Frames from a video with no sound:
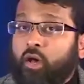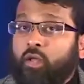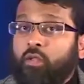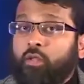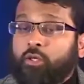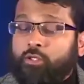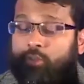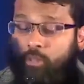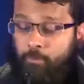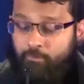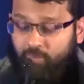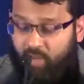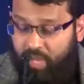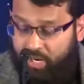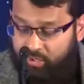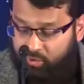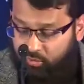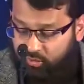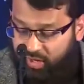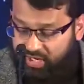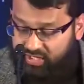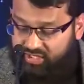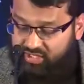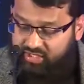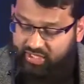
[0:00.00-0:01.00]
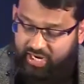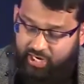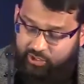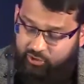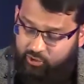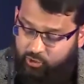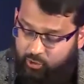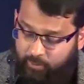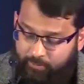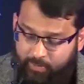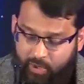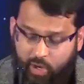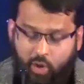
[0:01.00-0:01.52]
knowledge and great
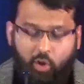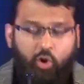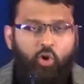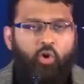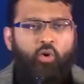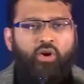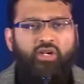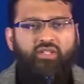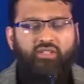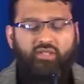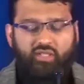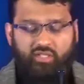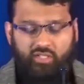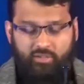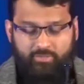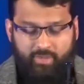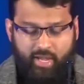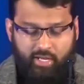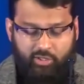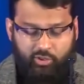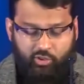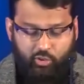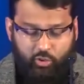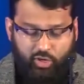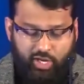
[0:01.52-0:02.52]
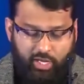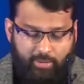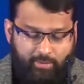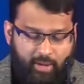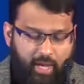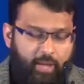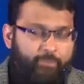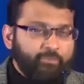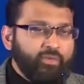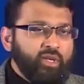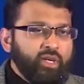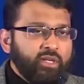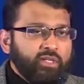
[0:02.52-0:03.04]
stature. Who is this man,
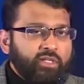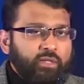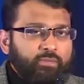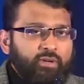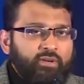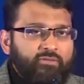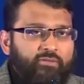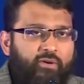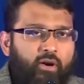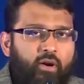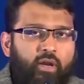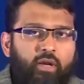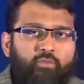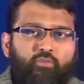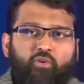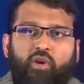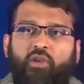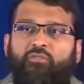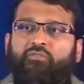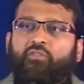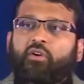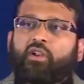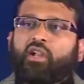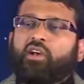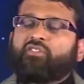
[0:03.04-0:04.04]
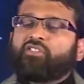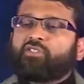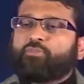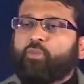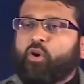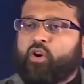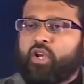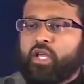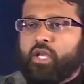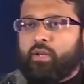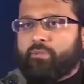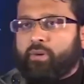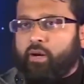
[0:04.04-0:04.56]
Juhayman? To be very brief, and I've
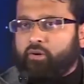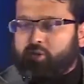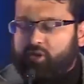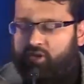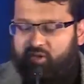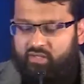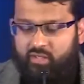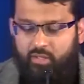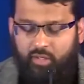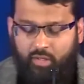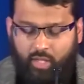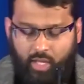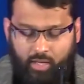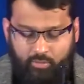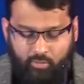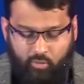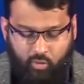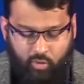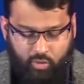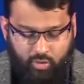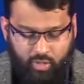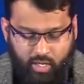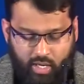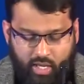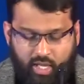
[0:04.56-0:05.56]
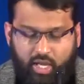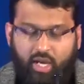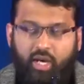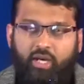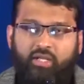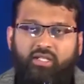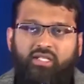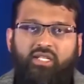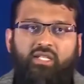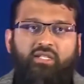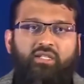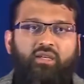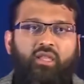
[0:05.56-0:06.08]
spoken about this in a lot more
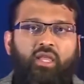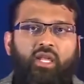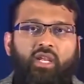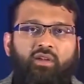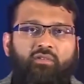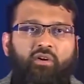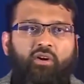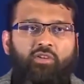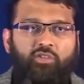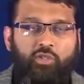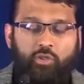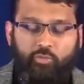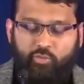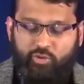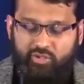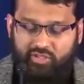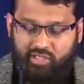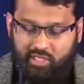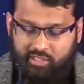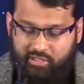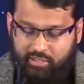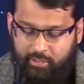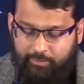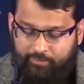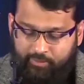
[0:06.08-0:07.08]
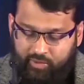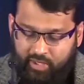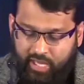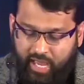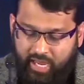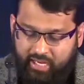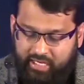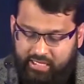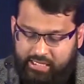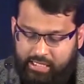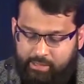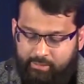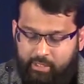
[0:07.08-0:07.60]
detail, and I've also presented
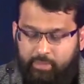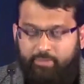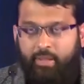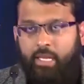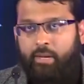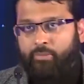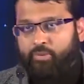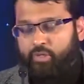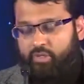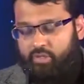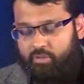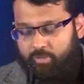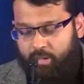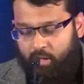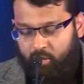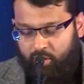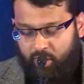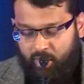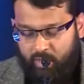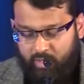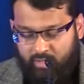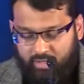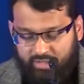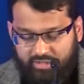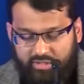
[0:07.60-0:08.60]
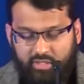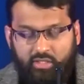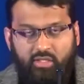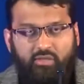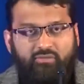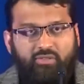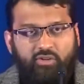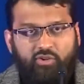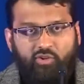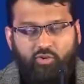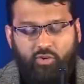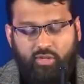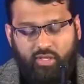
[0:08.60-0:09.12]
academic papers about this
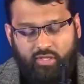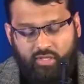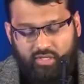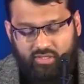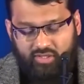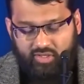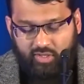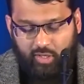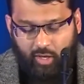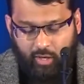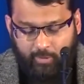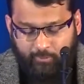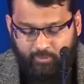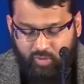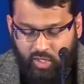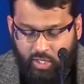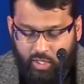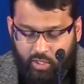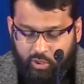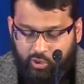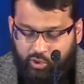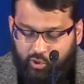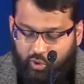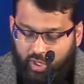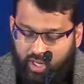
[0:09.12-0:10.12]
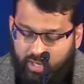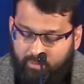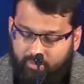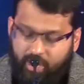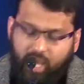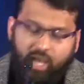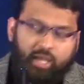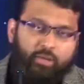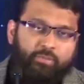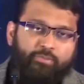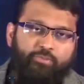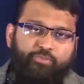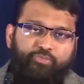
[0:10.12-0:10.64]
individual and his thought.
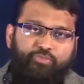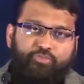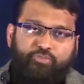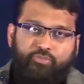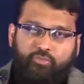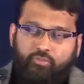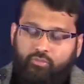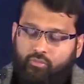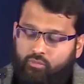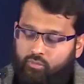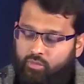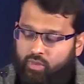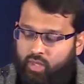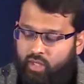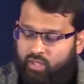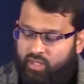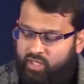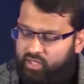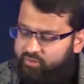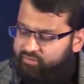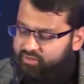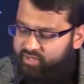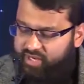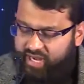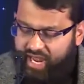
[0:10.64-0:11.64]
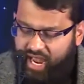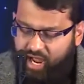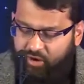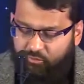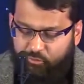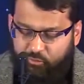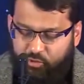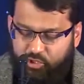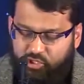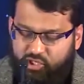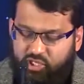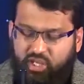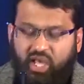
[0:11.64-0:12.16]
Juhayman lived an
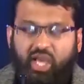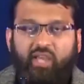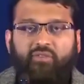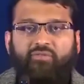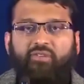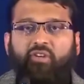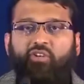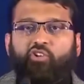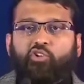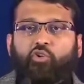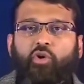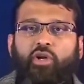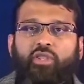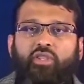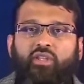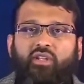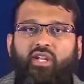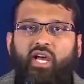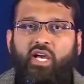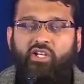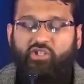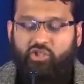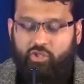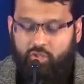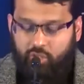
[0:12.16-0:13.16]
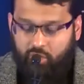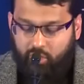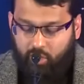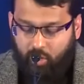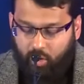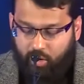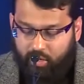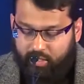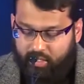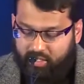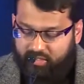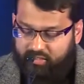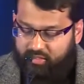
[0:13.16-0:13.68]
average life. He joined the National
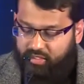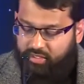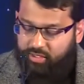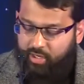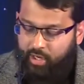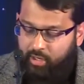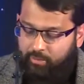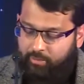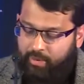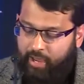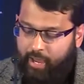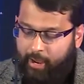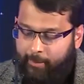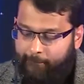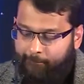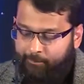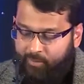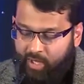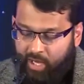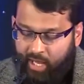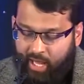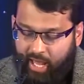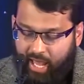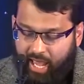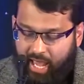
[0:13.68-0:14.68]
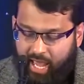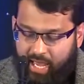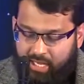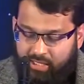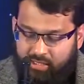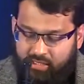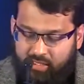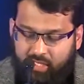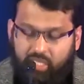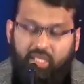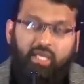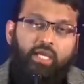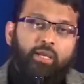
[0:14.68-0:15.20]
Guard as a young man,
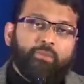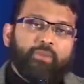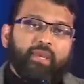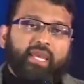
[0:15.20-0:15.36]
and